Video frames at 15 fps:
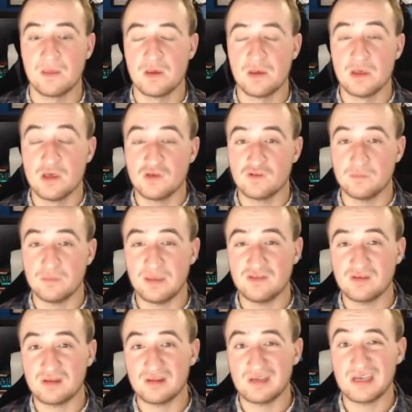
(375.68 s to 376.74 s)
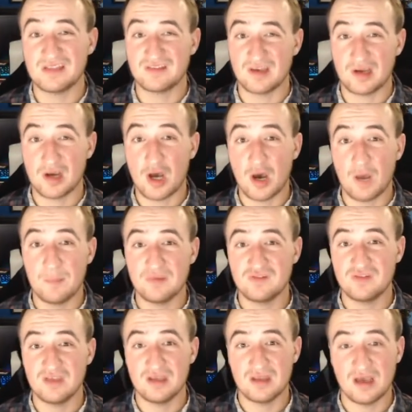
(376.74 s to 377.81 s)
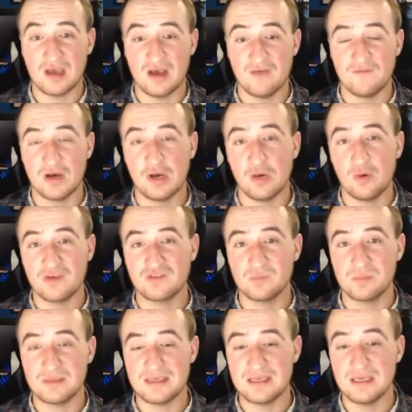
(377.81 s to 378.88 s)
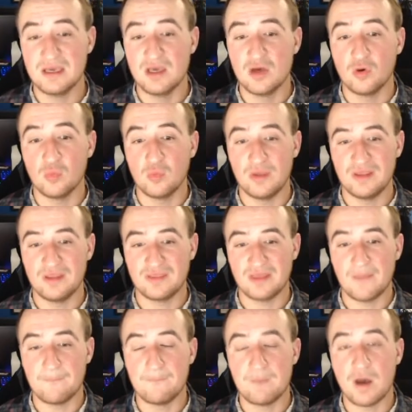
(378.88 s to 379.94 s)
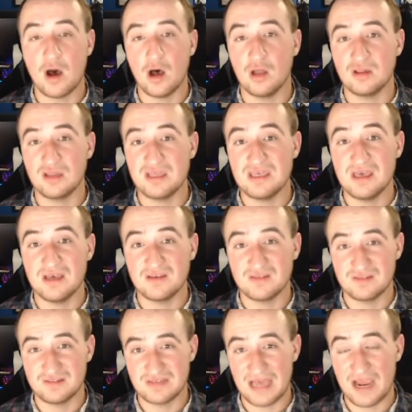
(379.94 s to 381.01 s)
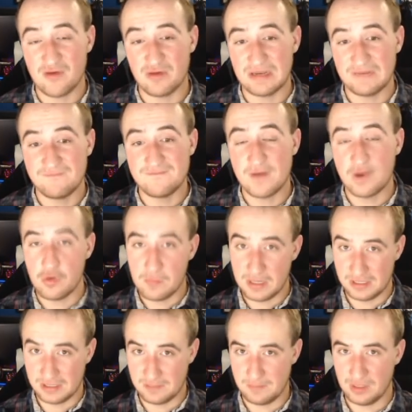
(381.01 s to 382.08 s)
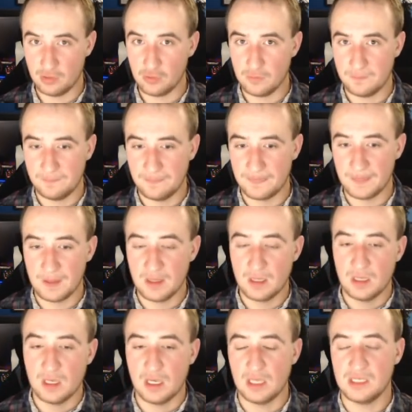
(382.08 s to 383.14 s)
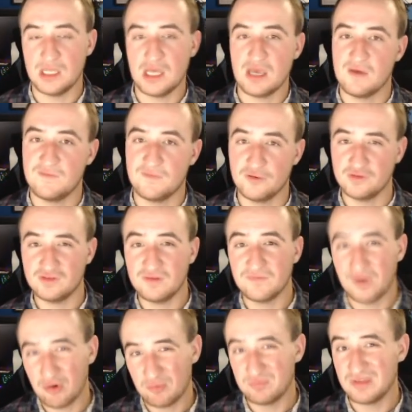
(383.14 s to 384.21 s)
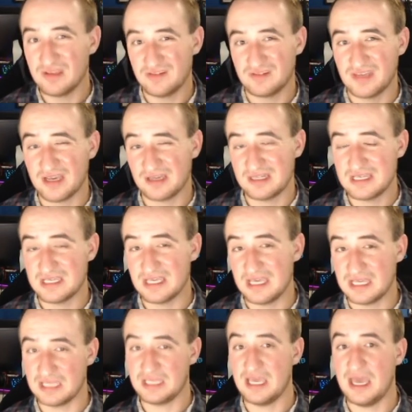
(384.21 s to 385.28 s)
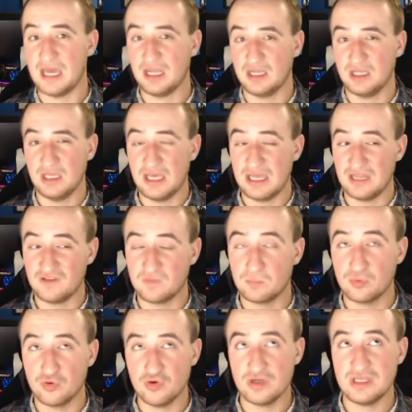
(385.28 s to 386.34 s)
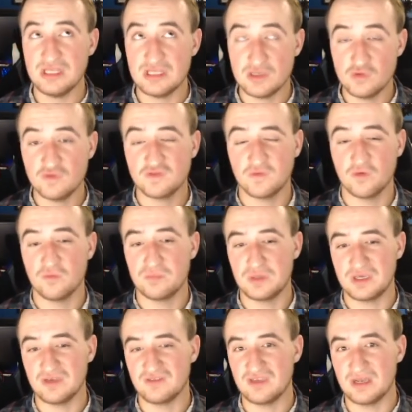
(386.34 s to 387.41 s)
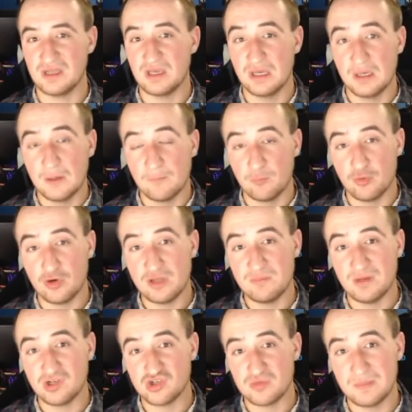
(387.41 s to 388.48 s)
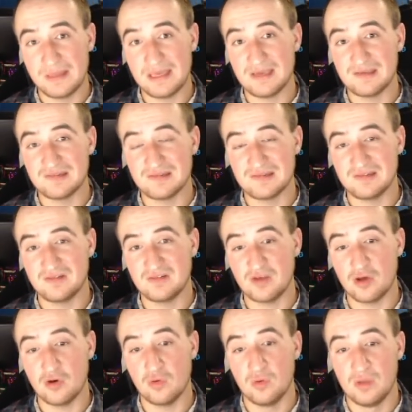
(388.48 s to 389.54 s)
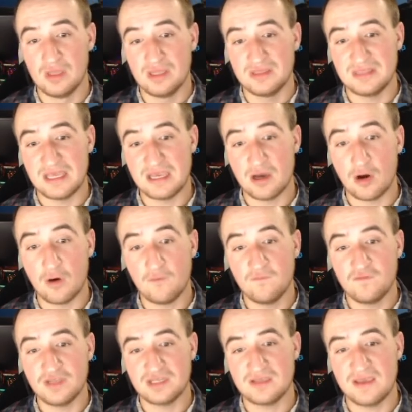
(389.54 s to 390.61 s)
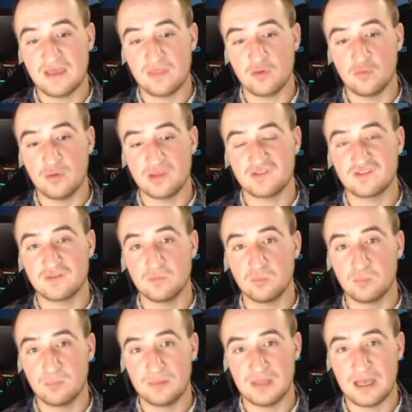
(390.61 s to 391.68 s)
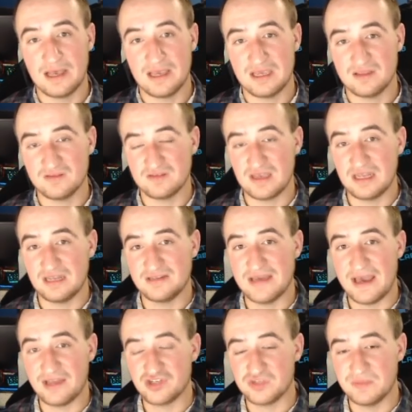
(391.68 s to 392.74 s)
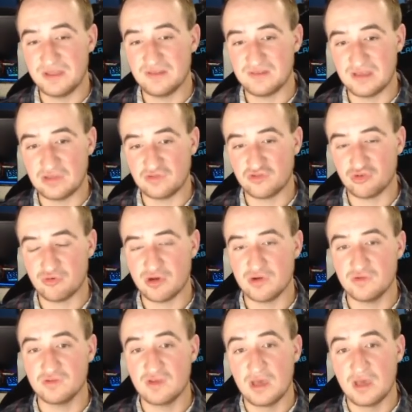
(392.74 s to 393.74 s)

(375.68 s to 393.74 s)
So basically, it's a composite of OSB with polystyrene foam in the middle. And they first developed this technique in Canada, and it's pretty useful because it pretty much makes so they all fit together with splines and attachments and screws.